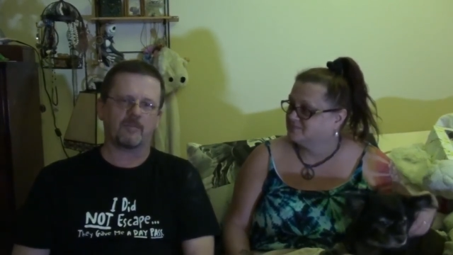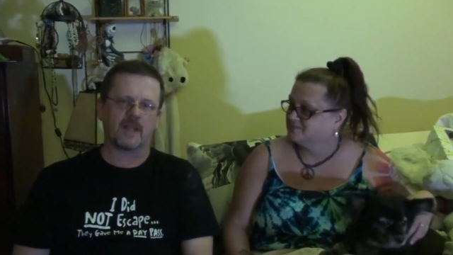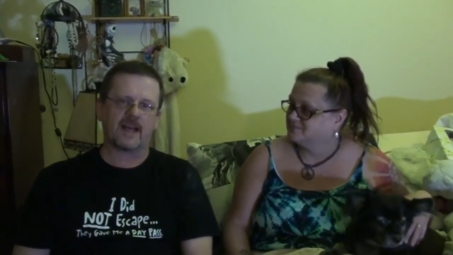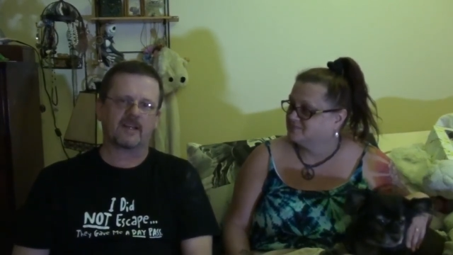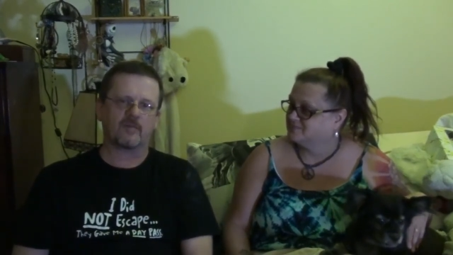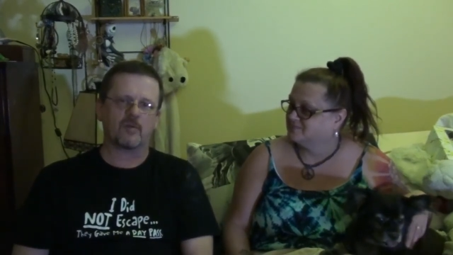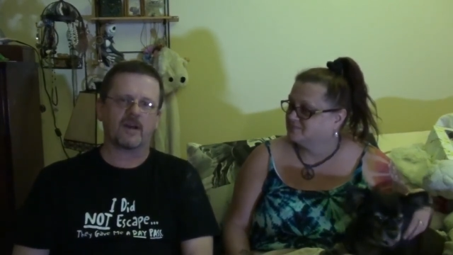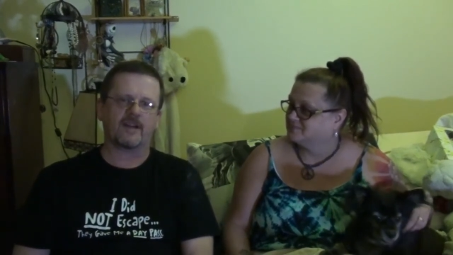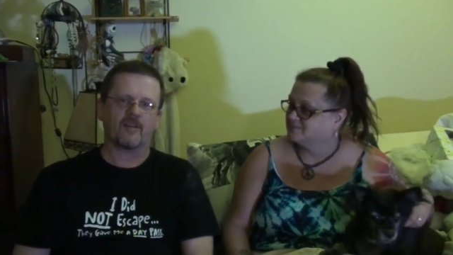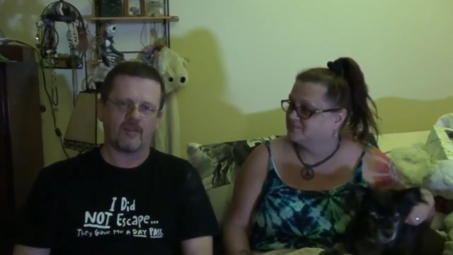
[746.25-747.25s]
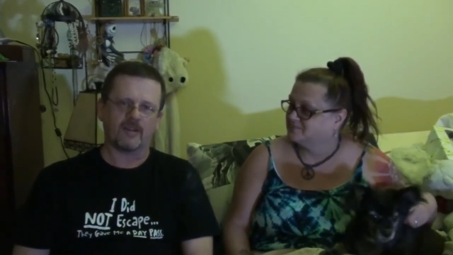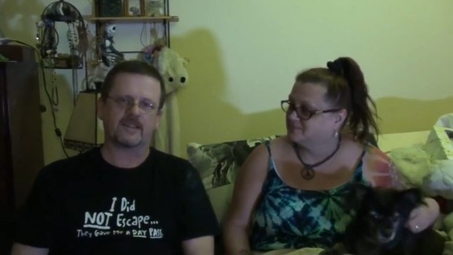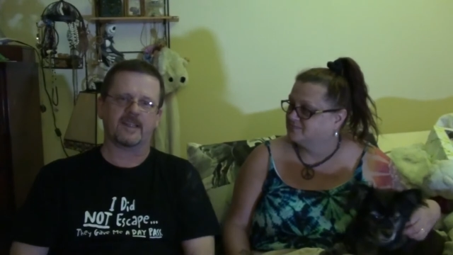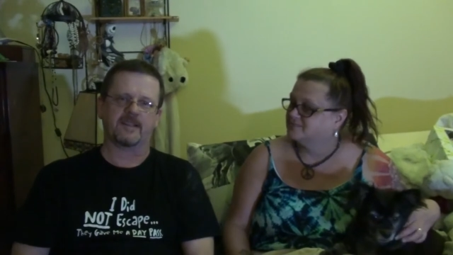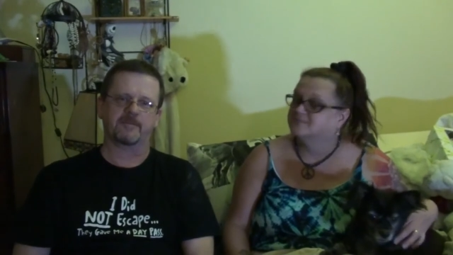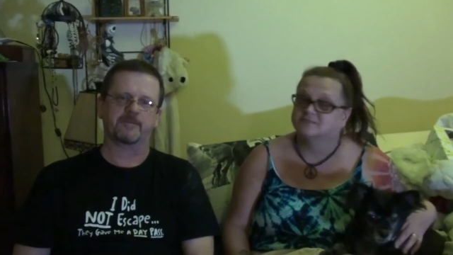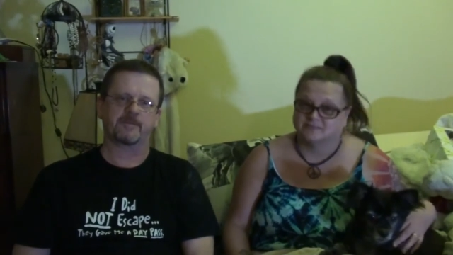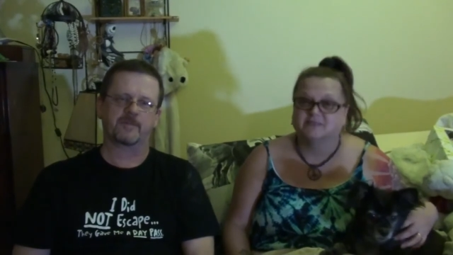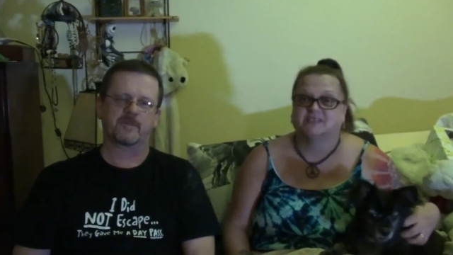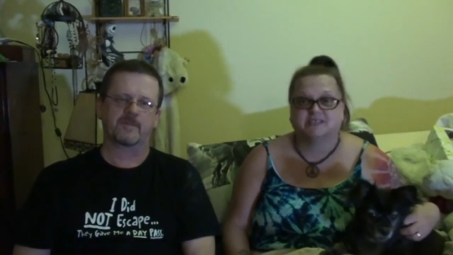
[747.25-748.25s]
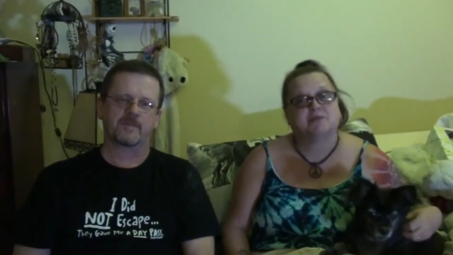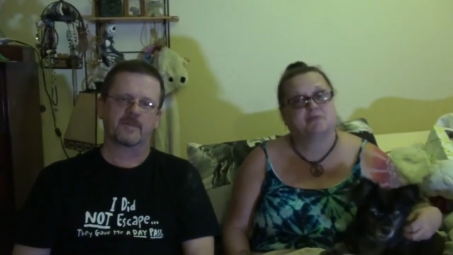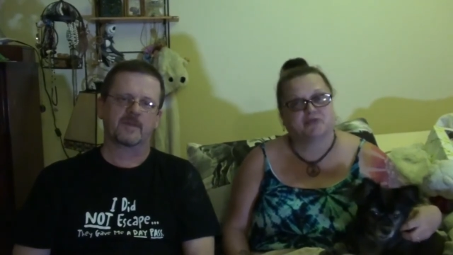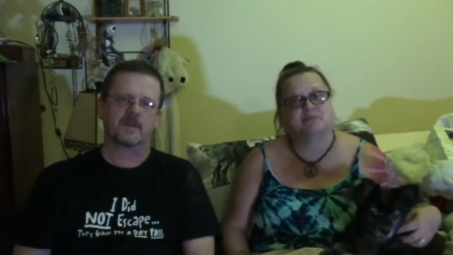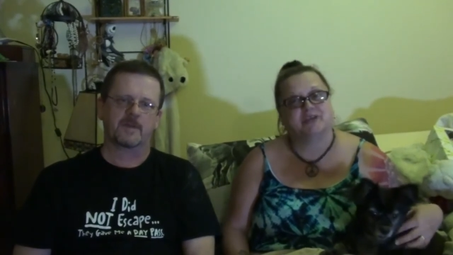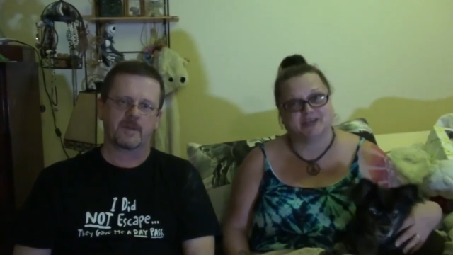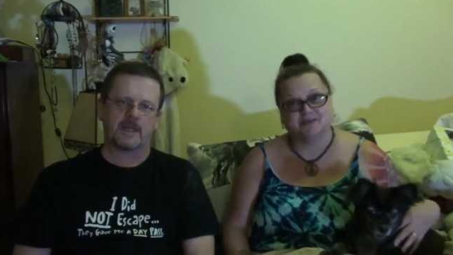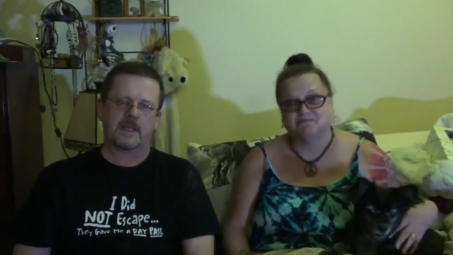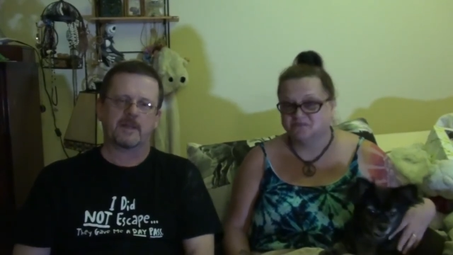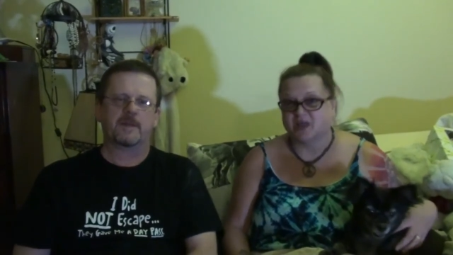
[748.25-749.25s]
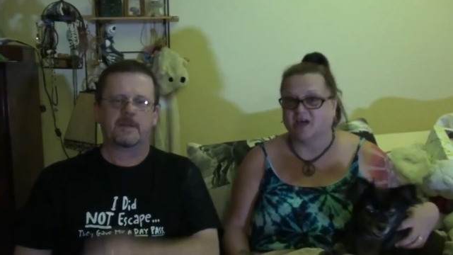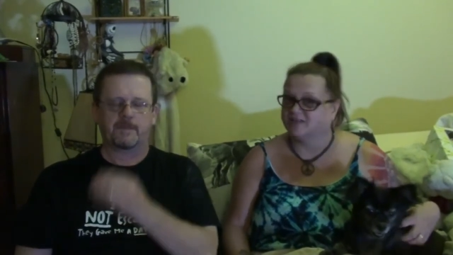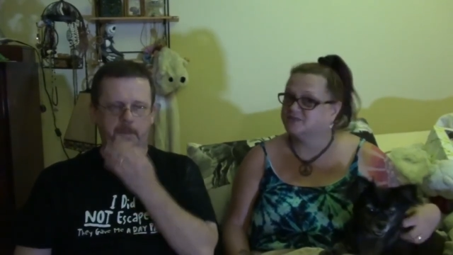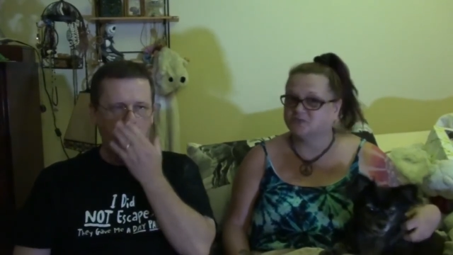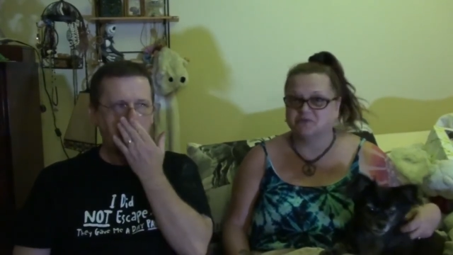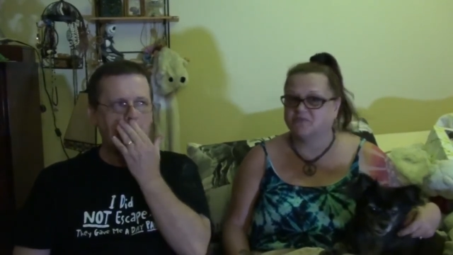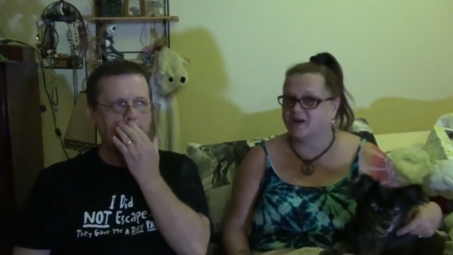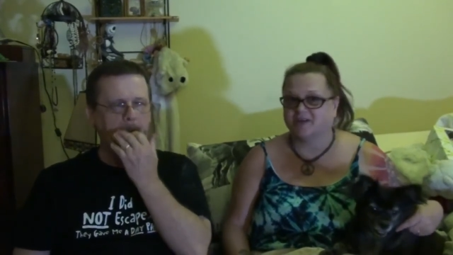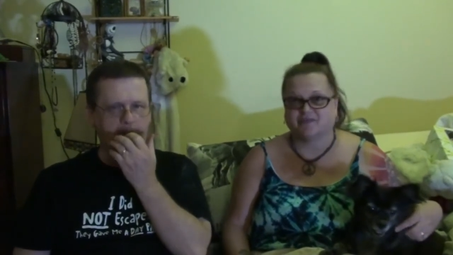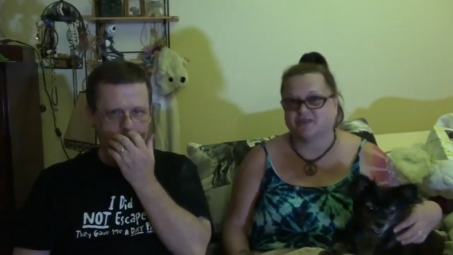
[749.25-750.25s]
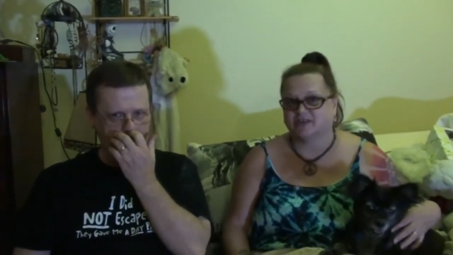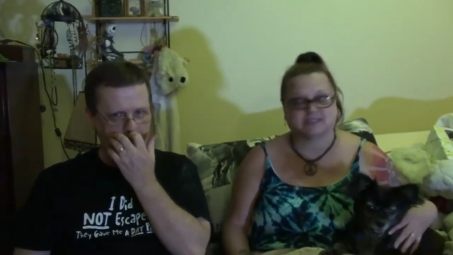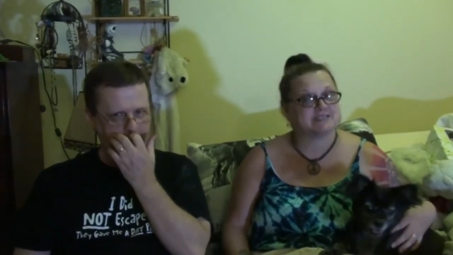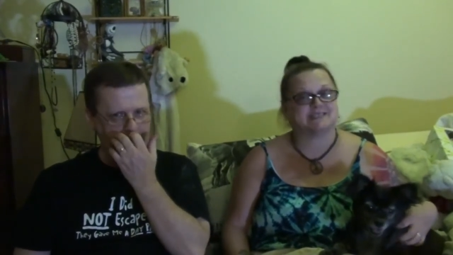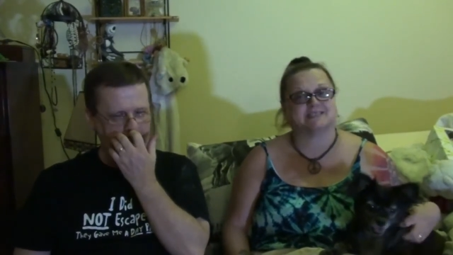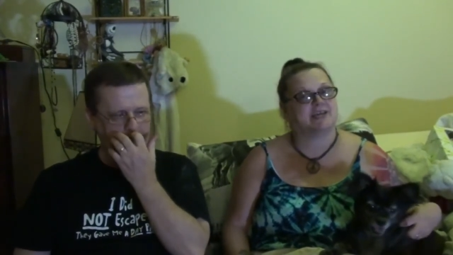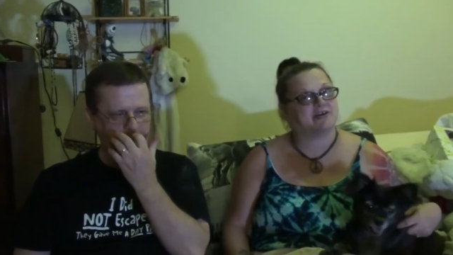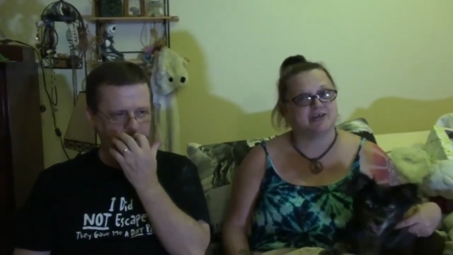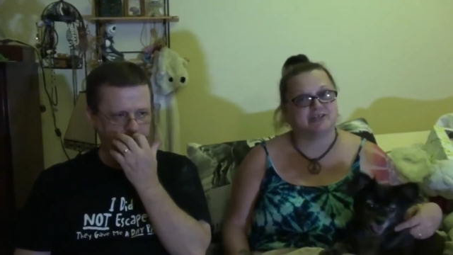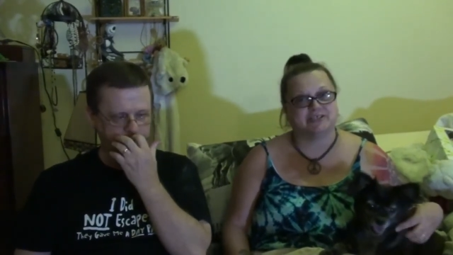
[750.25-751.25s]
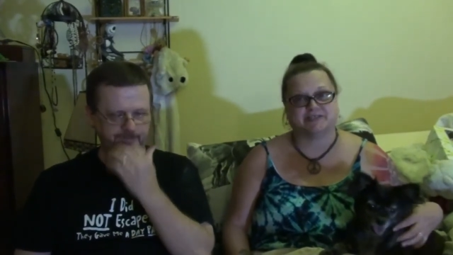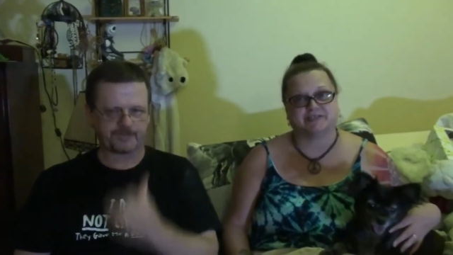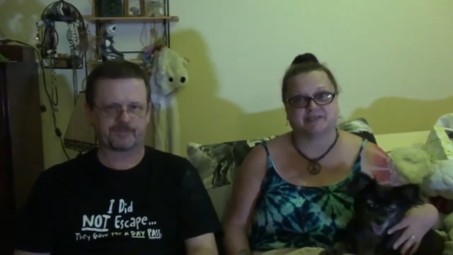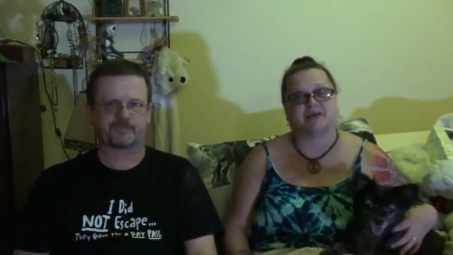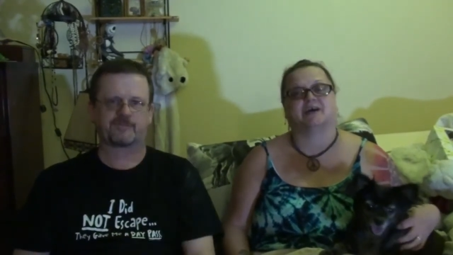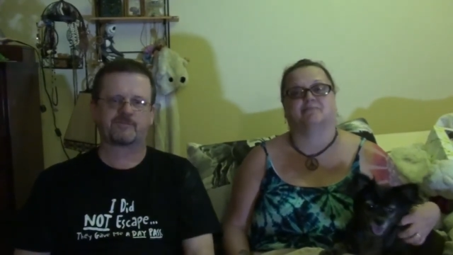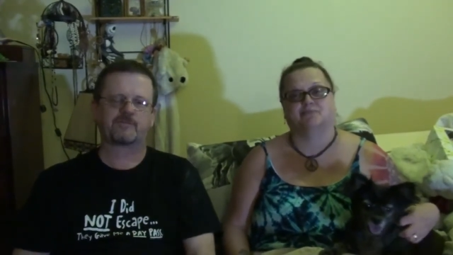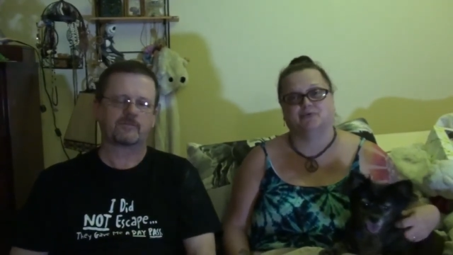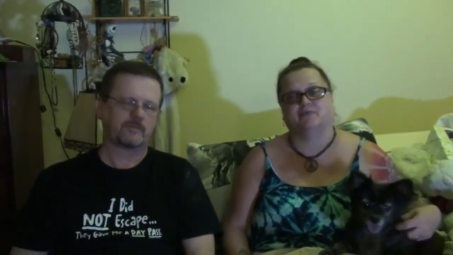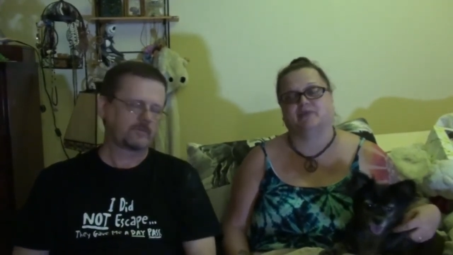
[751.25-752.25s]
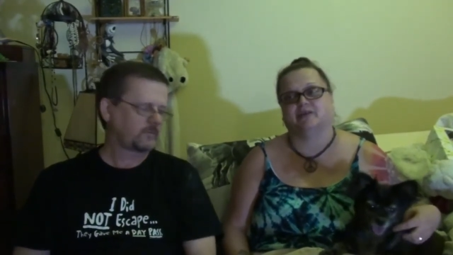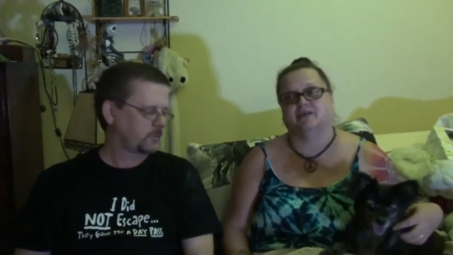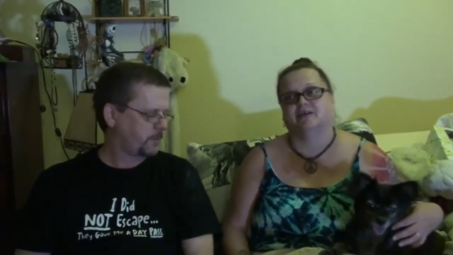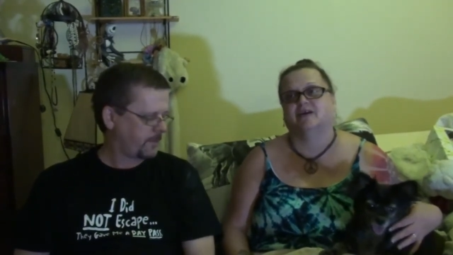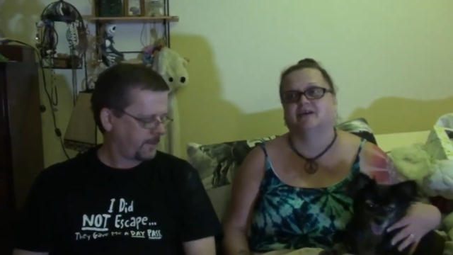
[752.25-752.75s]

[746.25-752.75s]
Speaker 1: black and white haunting.
Speaker 2: Same with me. That's uh, it's one of my. That's the scariest movie